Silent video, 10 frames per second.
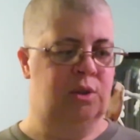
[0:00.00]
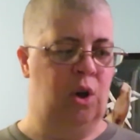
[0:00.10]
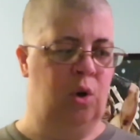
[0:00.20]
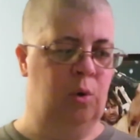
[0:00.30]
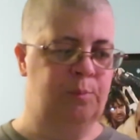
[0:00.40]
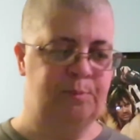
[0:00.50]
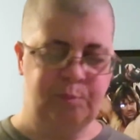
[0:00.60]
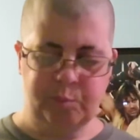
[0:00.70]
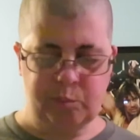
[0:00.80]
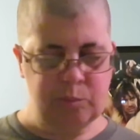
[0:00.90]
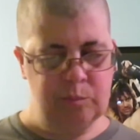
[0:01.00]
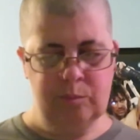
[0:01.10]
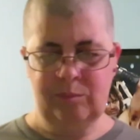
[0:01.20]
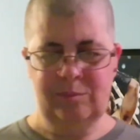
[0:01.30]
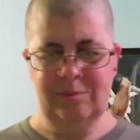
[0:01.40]
so
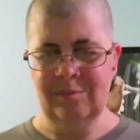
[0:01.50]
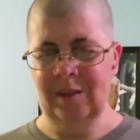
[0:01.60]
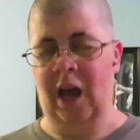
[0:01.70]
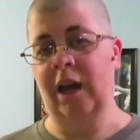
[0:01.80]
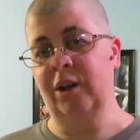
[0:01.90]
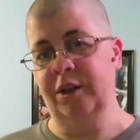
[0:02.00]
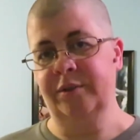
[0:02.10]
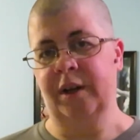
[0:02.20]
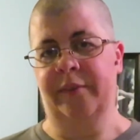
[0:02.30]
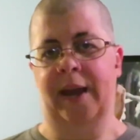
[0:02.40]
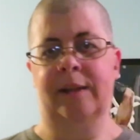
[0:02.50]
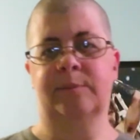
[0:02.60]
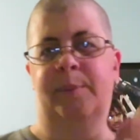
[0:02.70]
I could have done that.